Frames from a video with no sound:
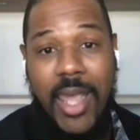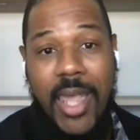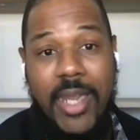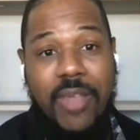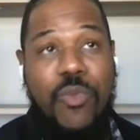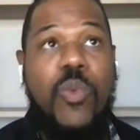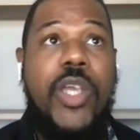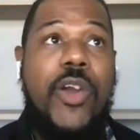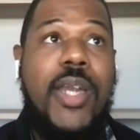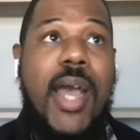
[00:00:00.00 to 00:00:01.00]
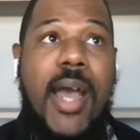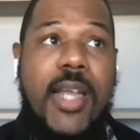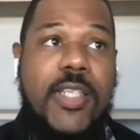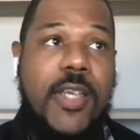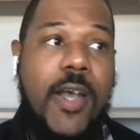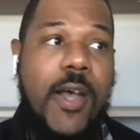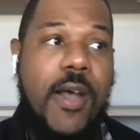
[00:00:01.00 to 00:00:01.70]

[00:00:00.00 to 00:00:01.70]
And if we are not